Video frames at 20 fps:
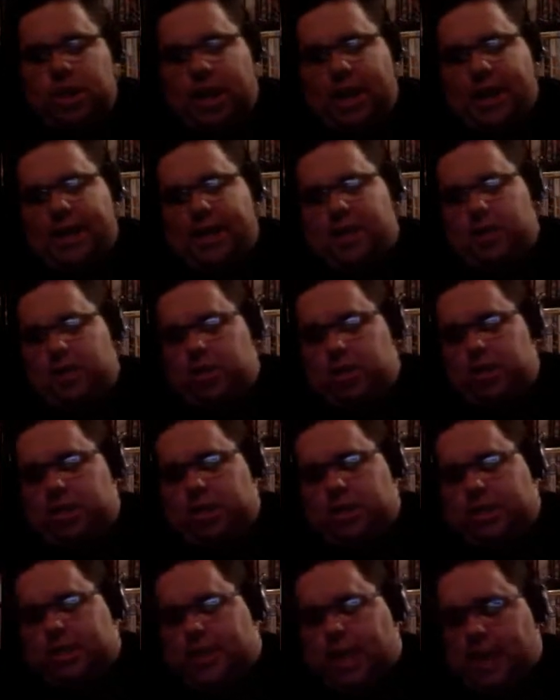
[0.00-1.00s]
take
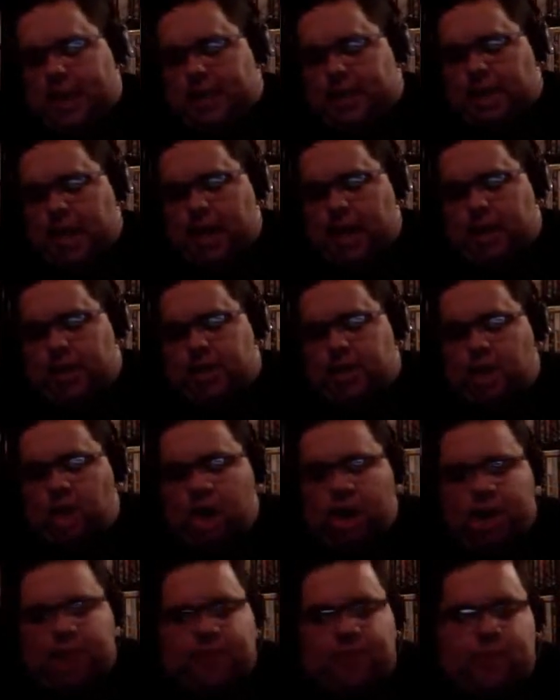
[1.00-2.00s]
take that
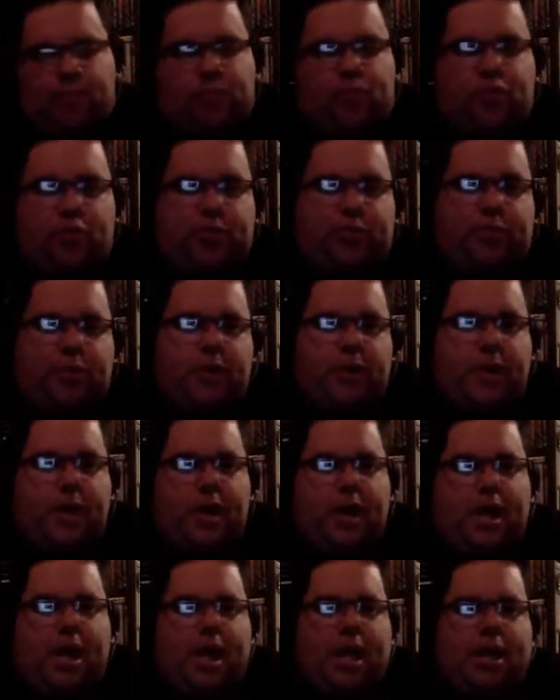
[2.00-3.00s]
aside. For
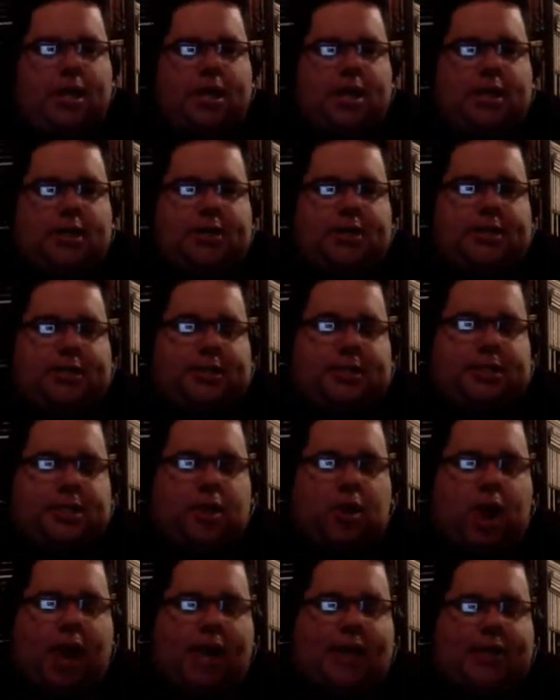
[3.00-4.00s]
there's,
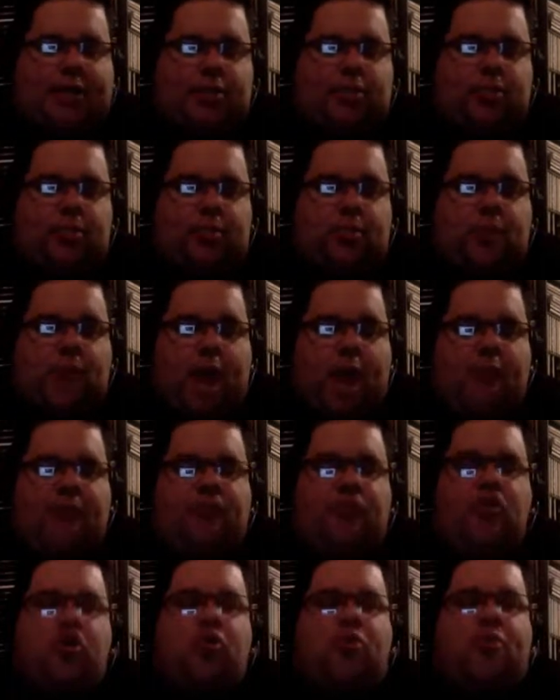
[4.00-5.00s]
there are
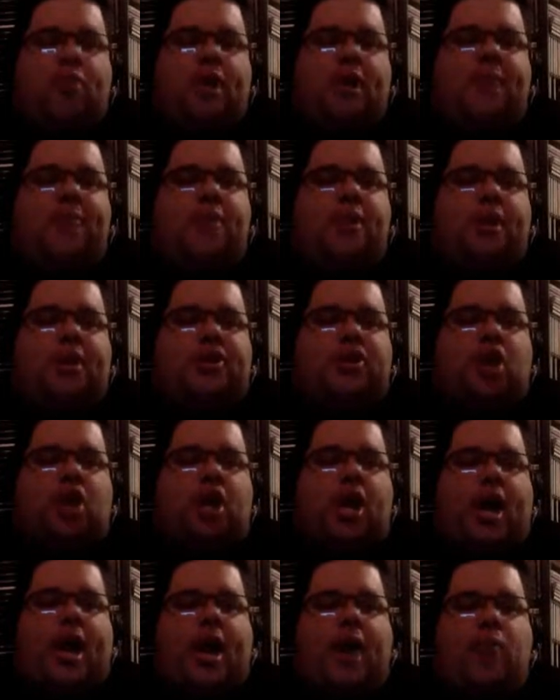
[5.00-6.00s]
a few people that
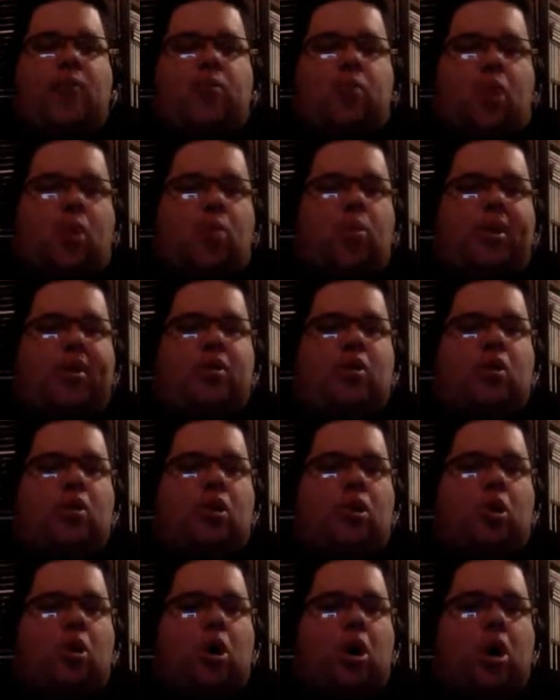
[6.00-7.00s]
don't have what we
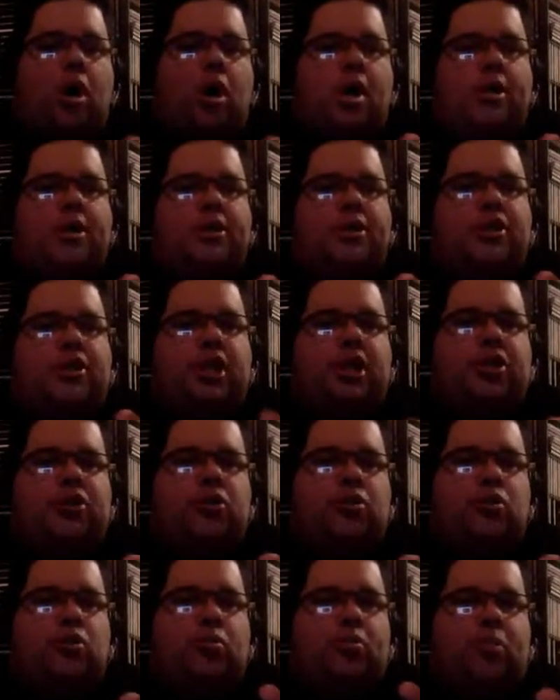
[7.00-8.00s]
call
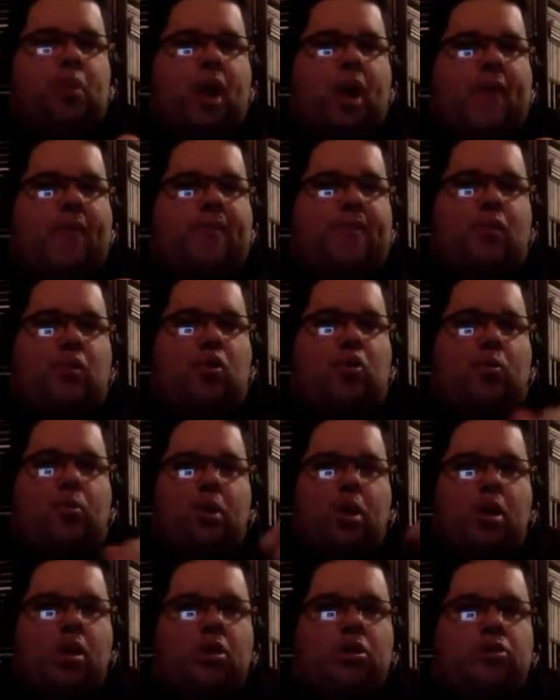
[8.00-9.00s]
digital
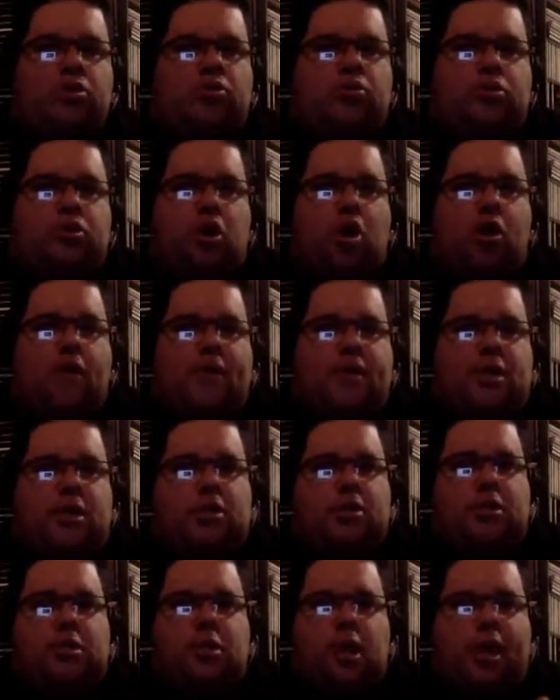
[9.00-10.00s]
platform
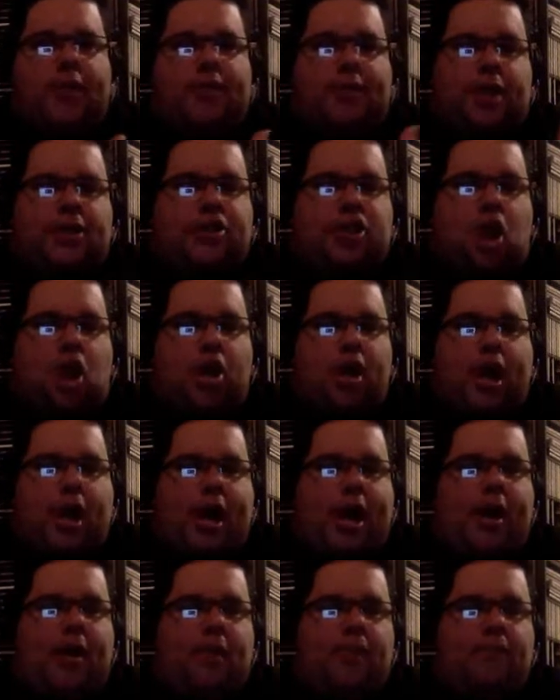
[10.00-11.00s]
services, like they don't
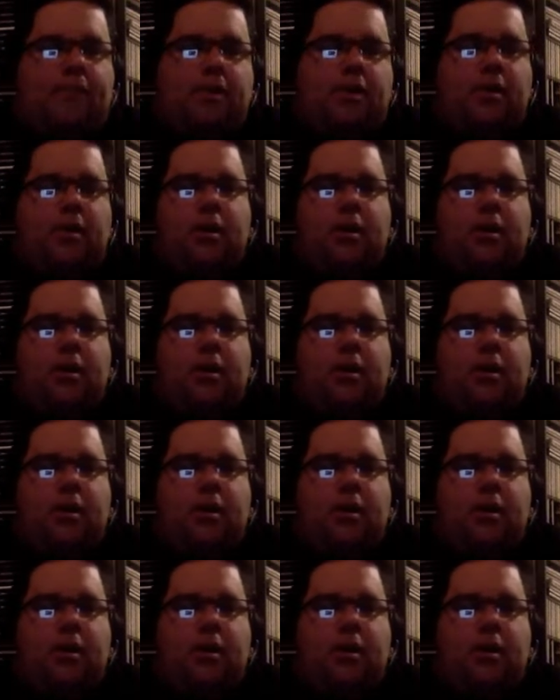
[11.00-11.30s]
have